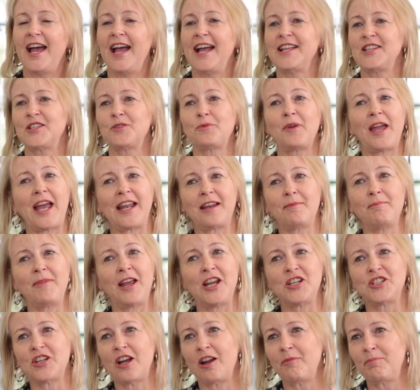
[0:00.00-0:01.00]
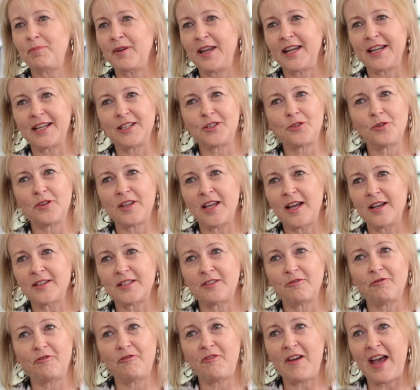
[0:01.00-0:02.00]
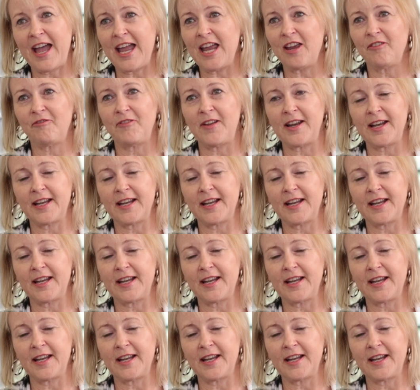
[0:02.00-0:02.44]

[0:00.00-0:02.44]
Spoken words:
And so we had a major outbreak in 2005,